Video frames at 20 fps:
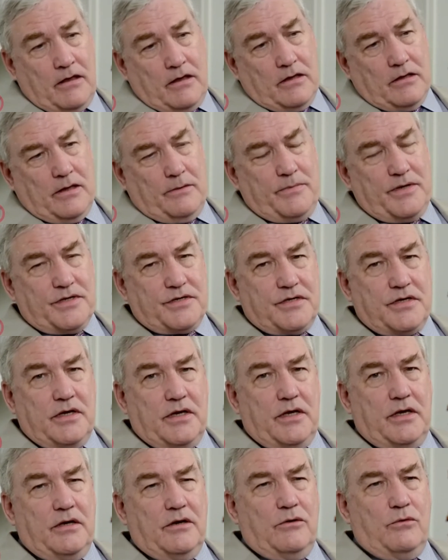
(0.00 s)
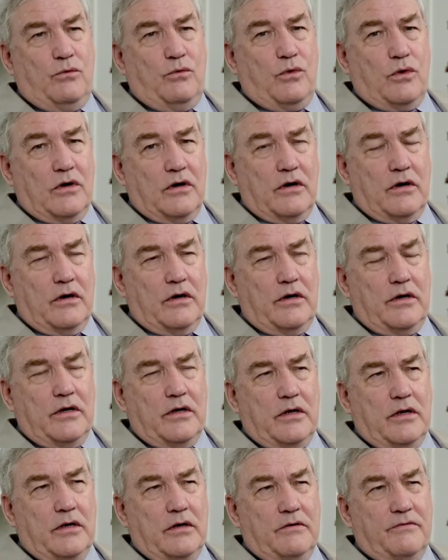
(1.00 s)
Let me say a word
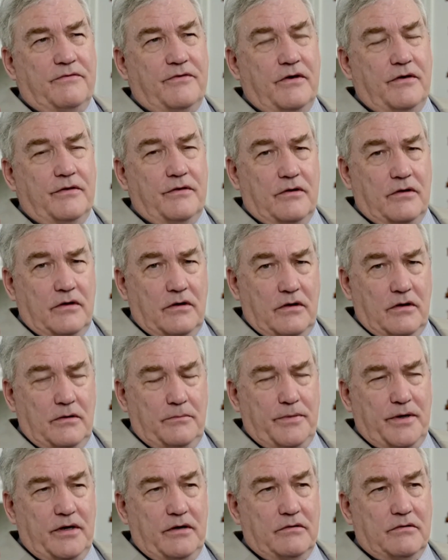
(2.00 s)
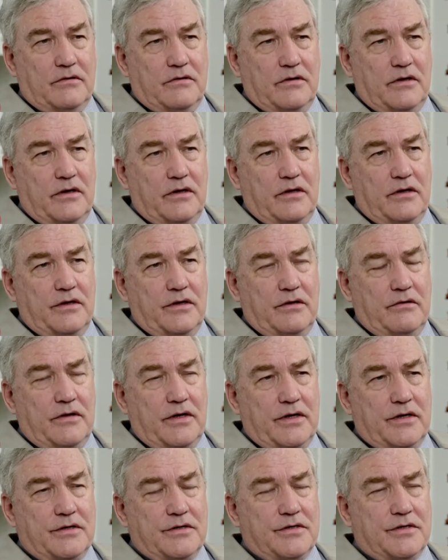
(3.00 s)
further about the
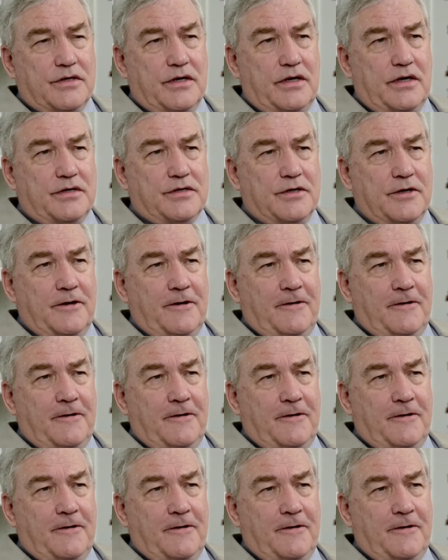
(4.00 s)
United States.